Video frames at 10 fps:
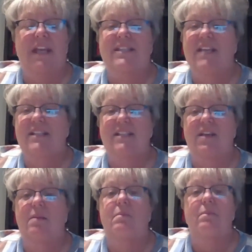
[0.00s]
I see
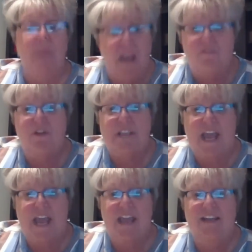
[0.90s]
them every
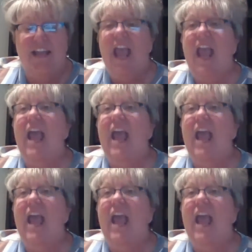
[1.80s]
day, and